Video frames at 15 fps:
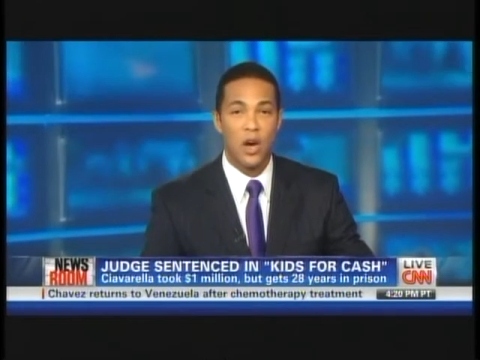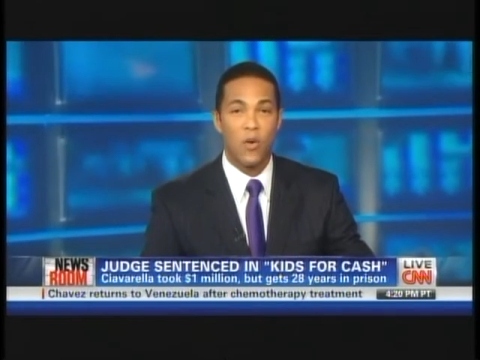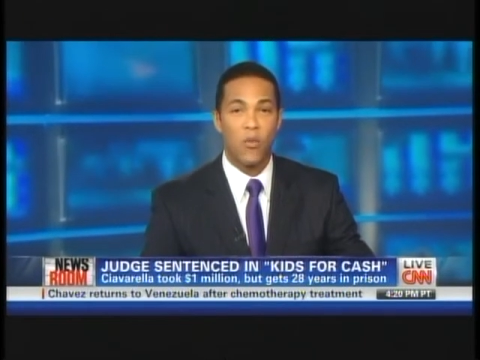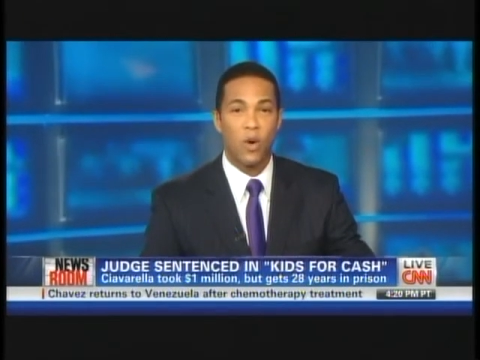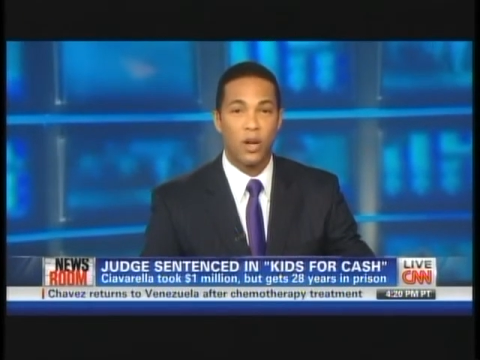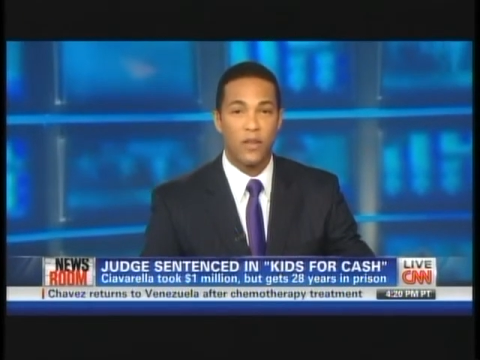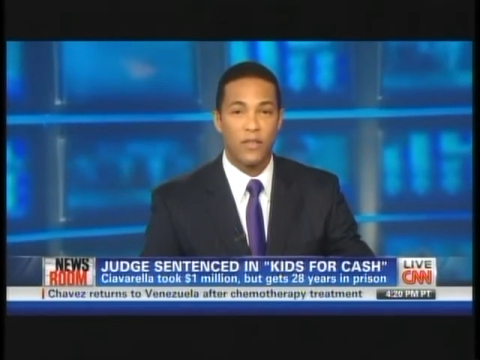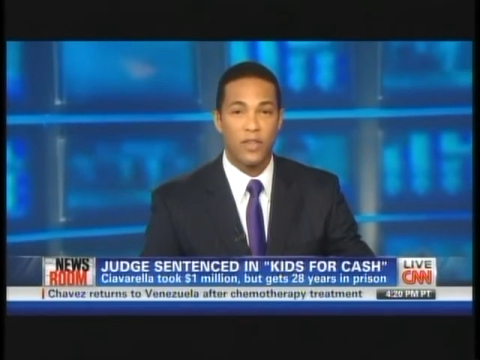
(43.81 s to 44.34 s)

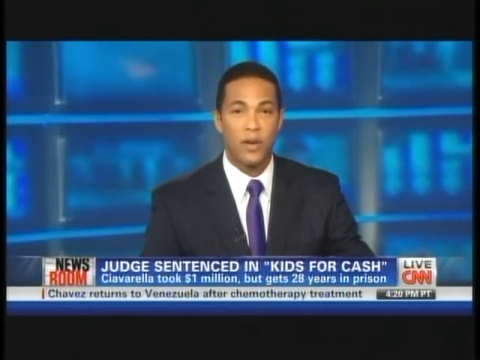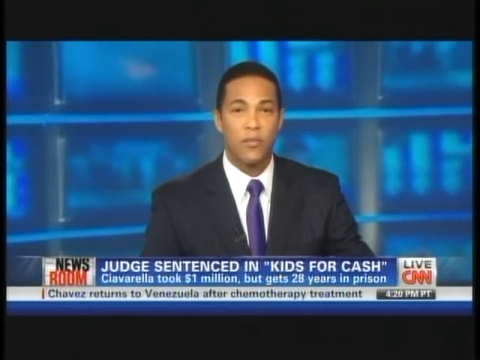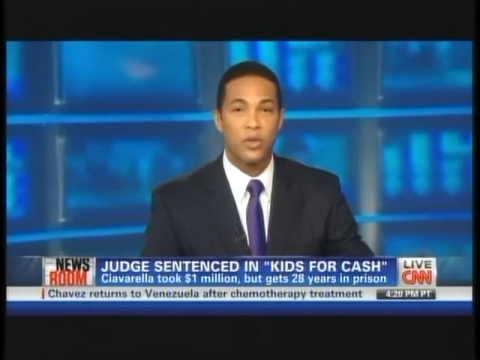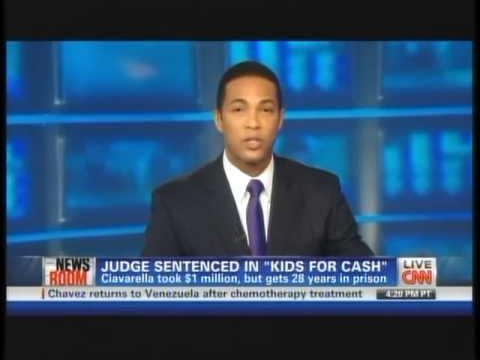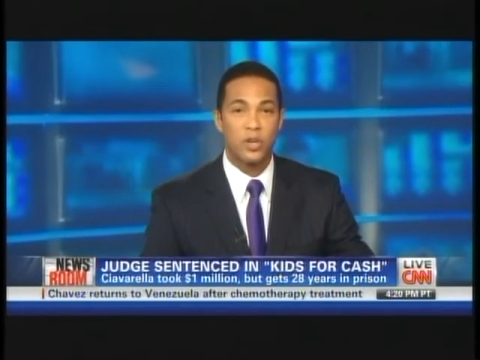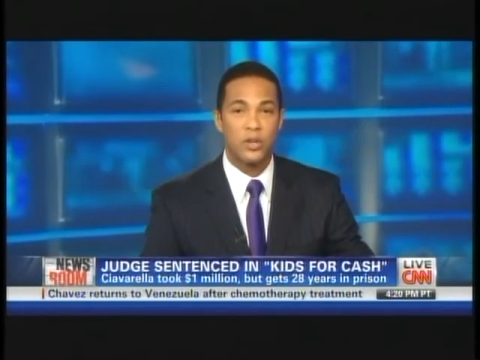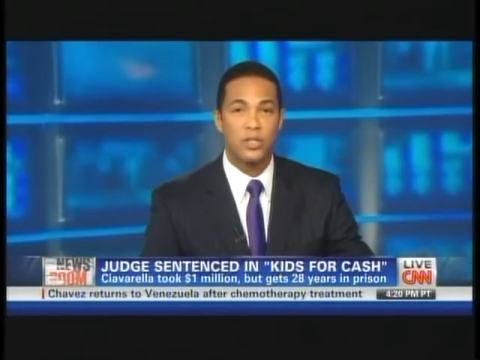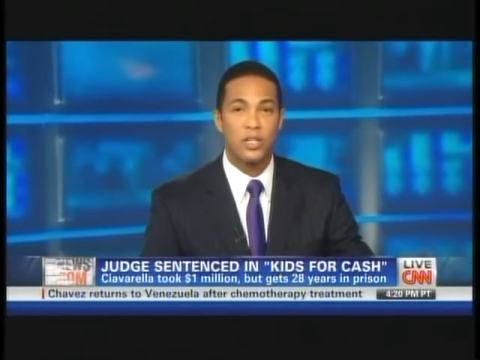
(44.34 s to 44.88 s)
One of them
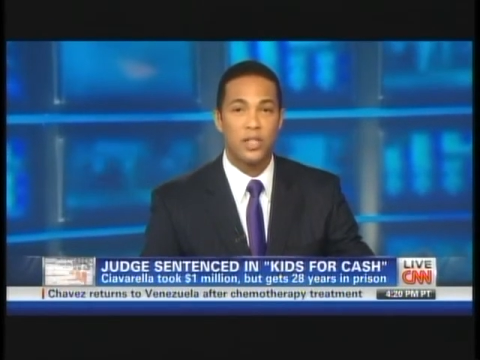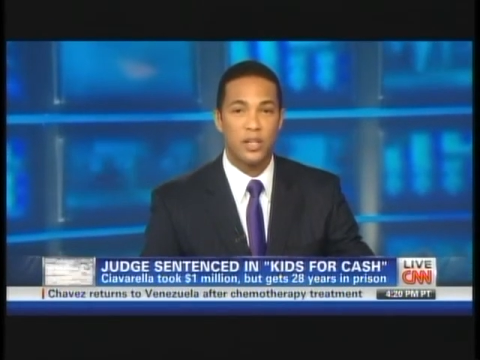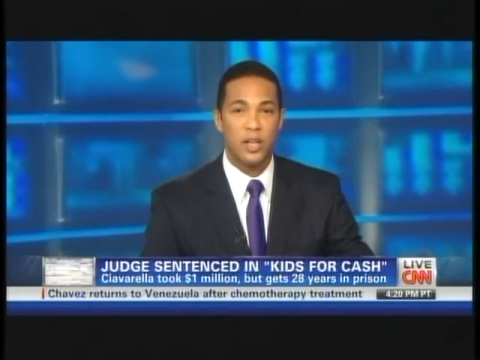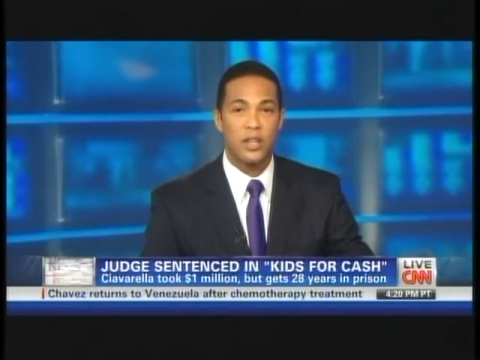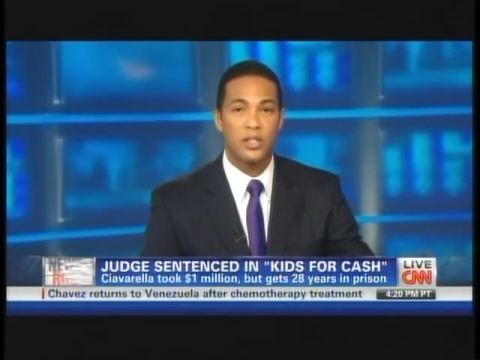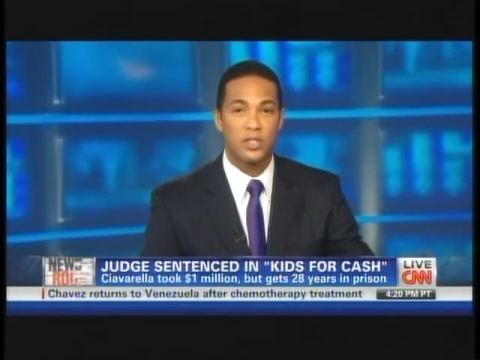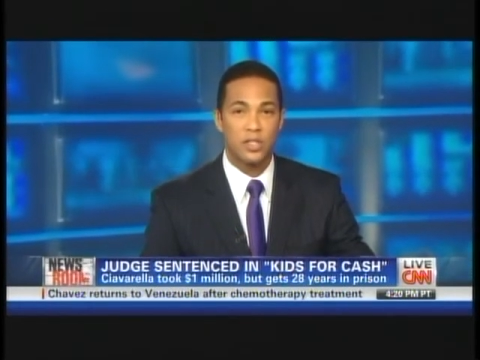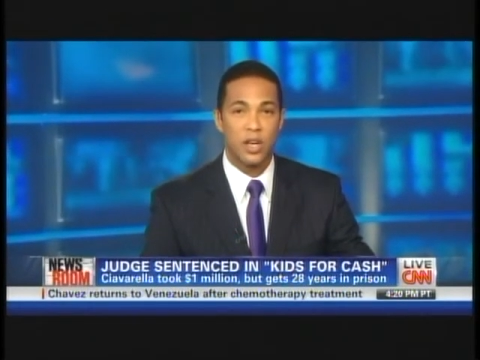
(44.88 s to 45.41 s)
was her
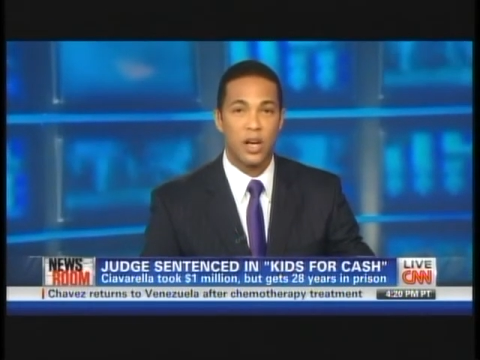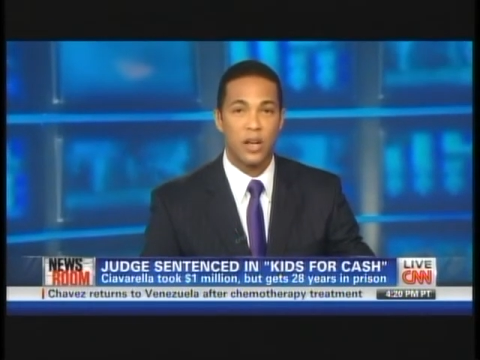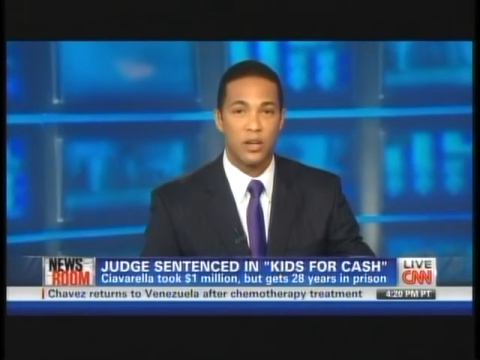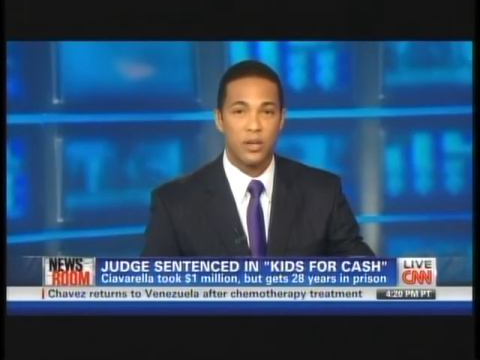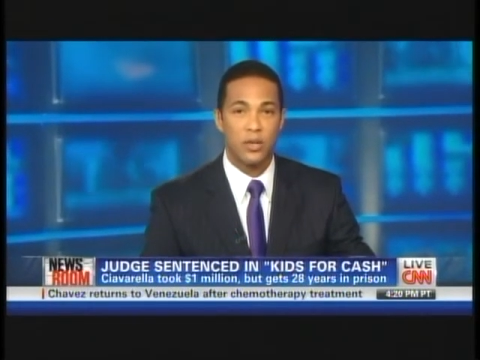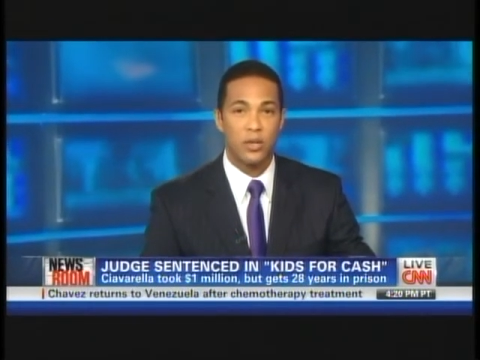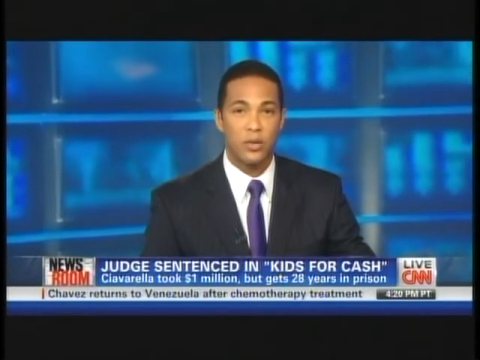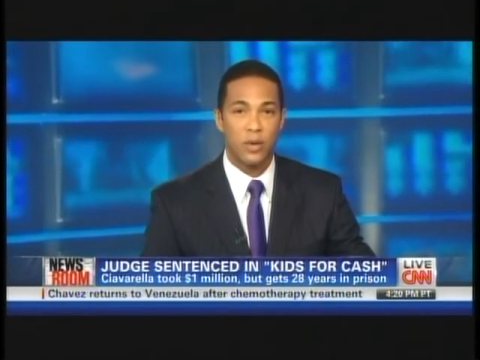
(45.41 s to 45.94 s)
teenage son,
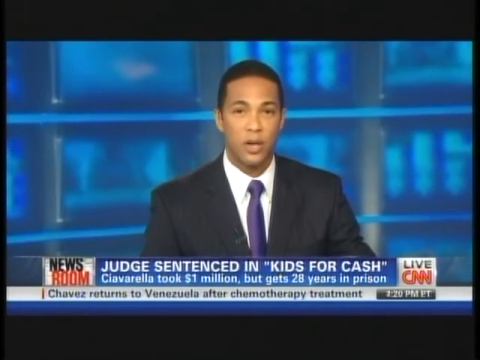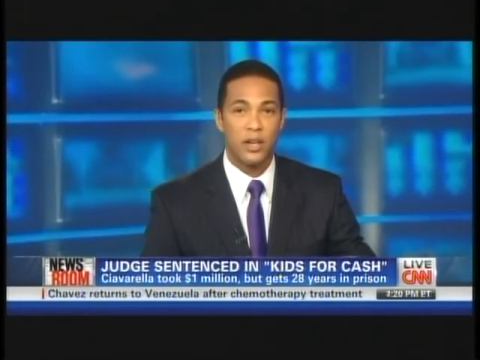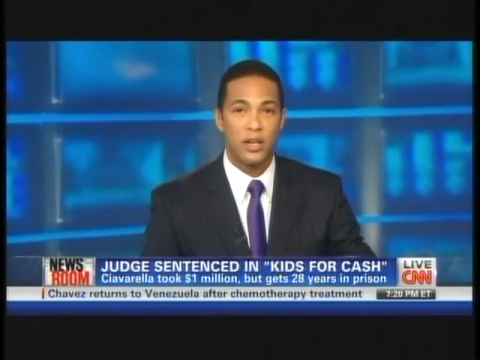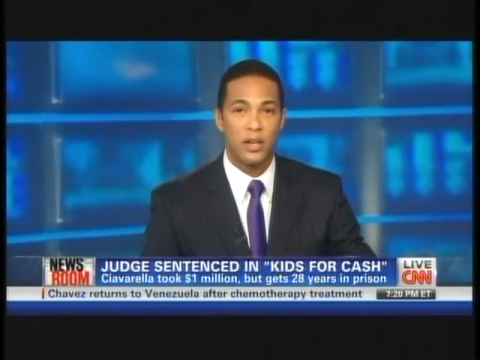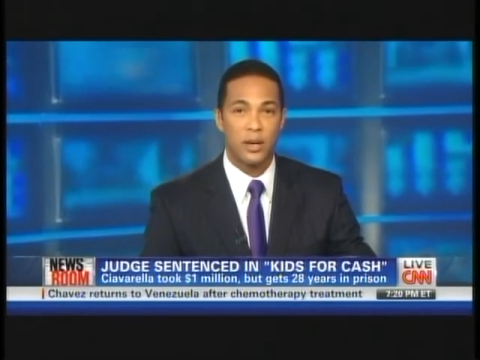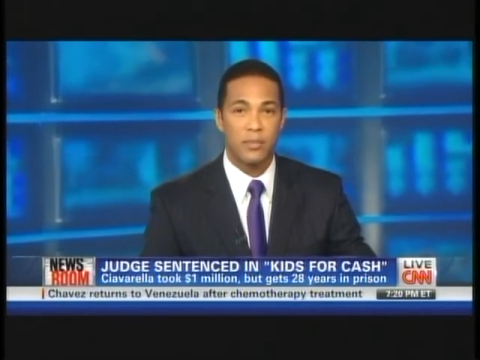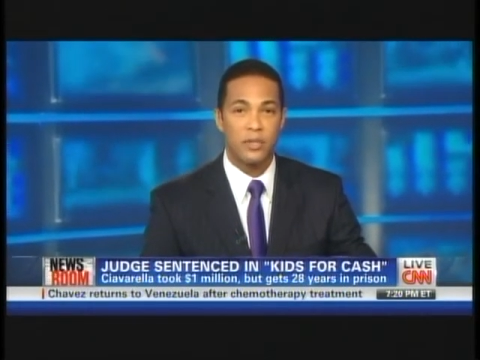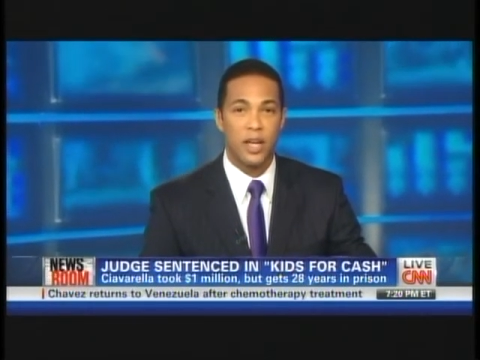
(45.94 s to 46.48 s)
who ended
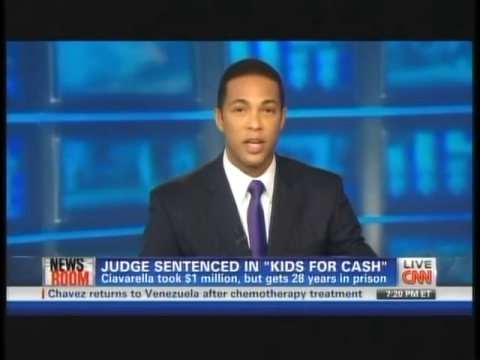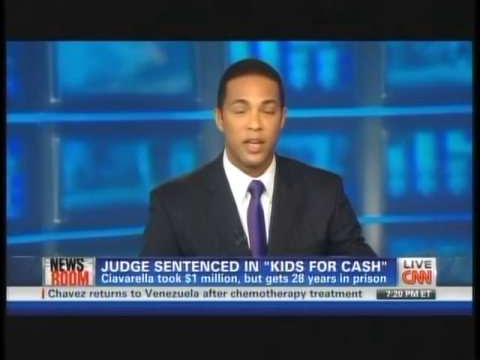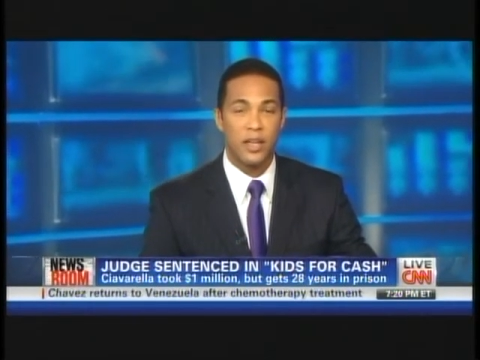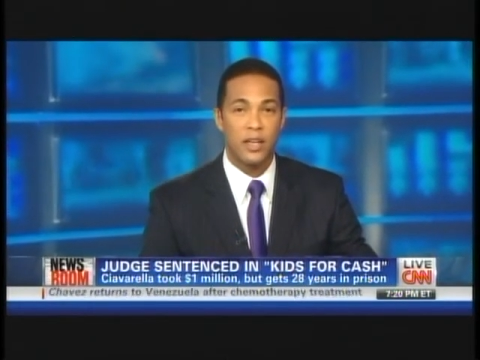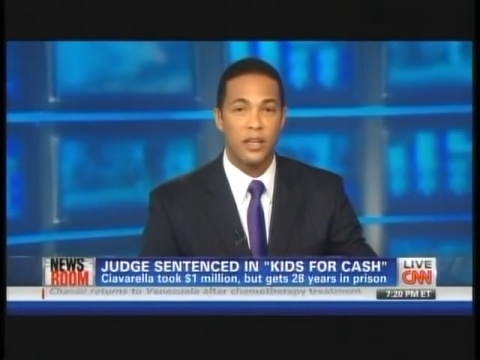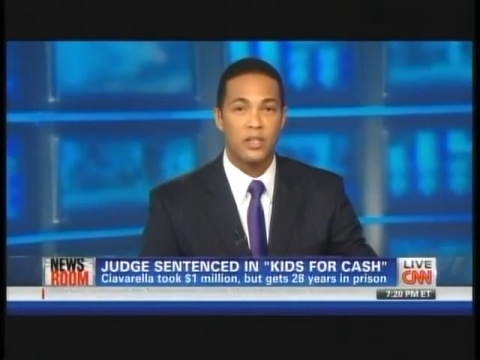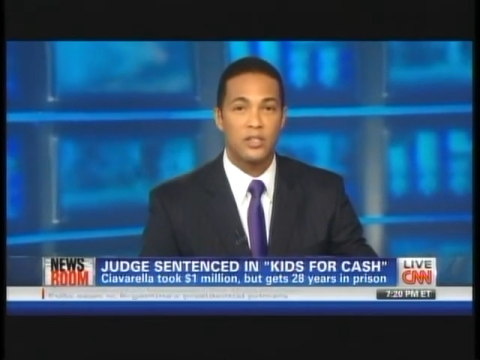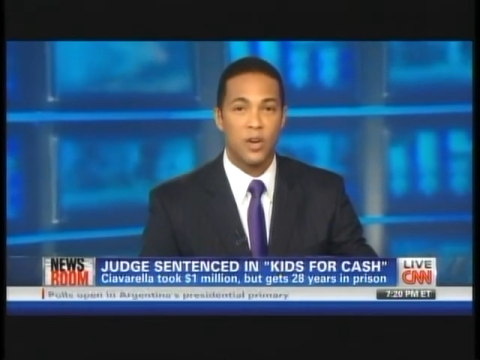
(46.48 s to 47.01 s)
up
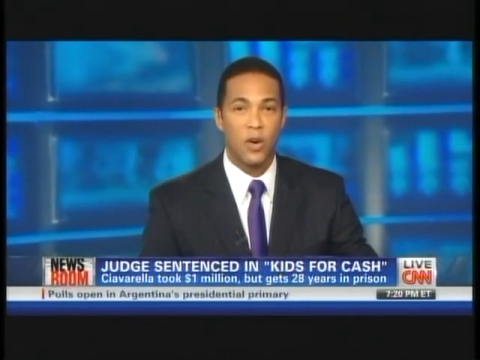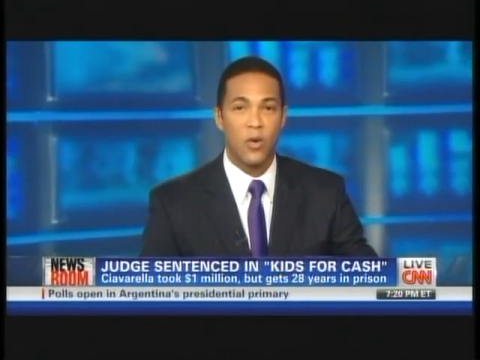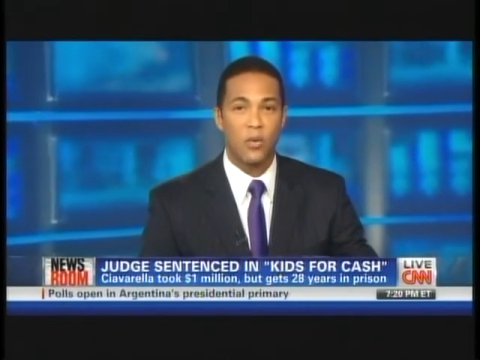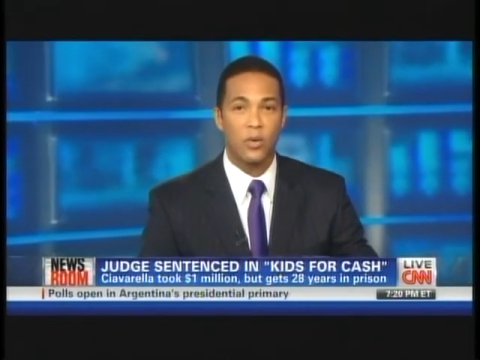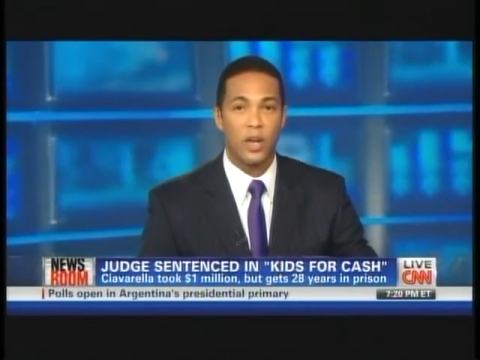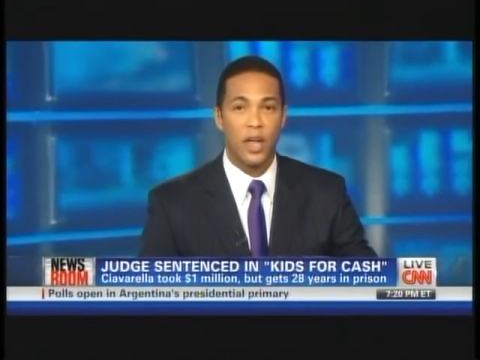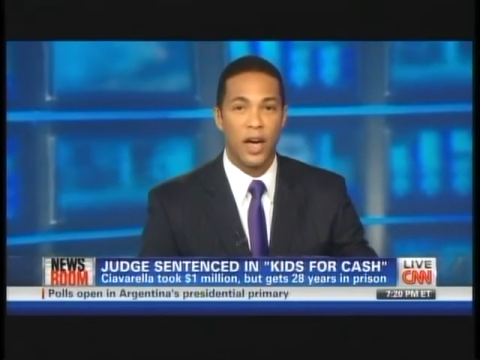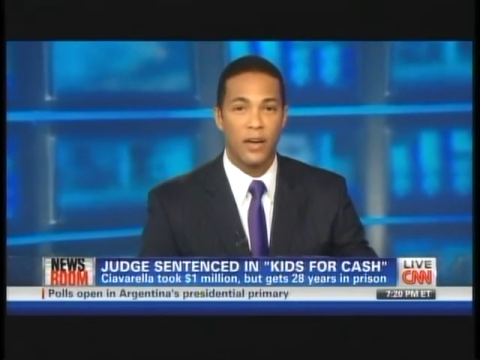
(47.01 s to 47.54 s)
taking his own
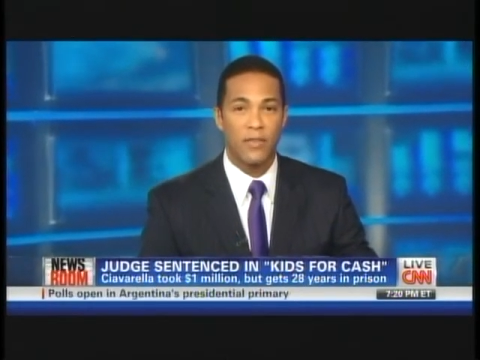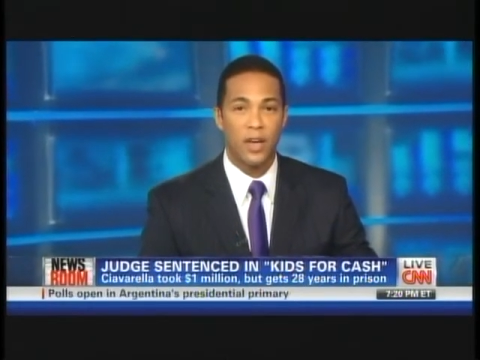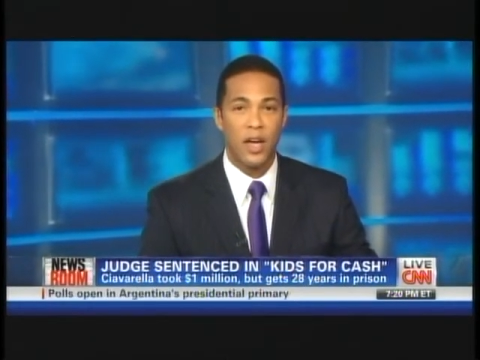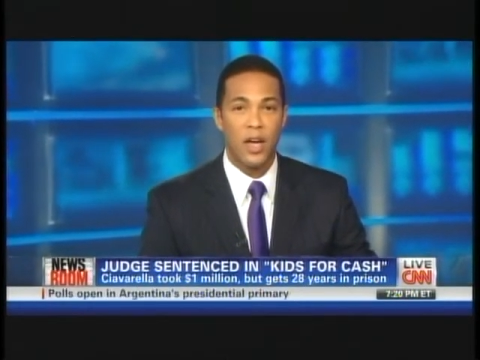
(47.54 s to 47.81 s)
life.